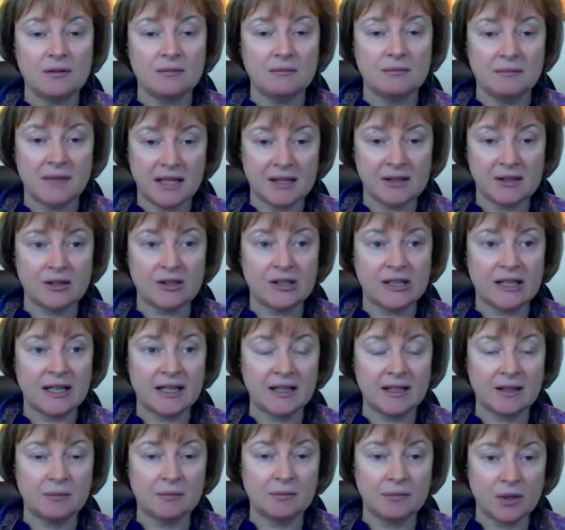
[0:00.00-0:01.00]
mental, and
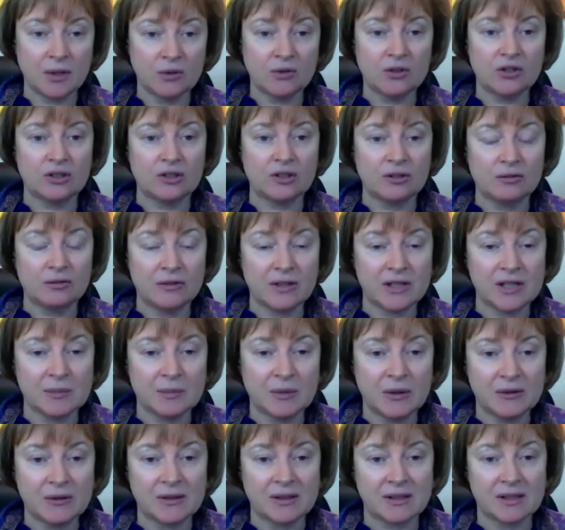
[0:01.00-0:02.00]
emotional
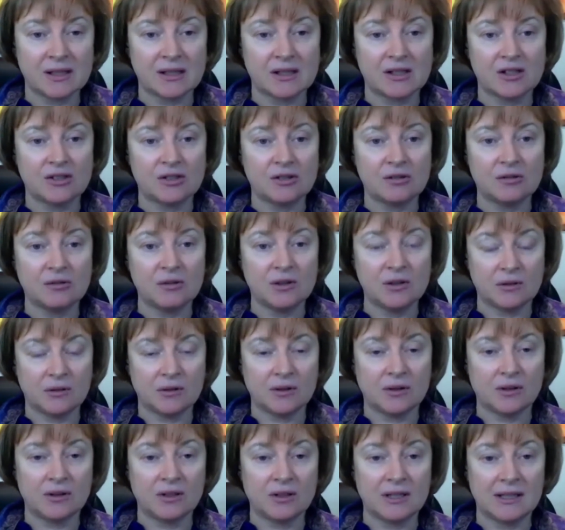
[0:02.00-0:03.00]
responses to your
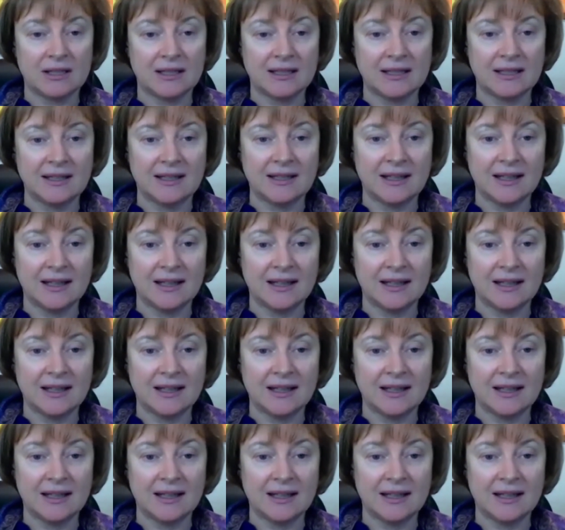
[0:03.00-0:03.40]
Kundalini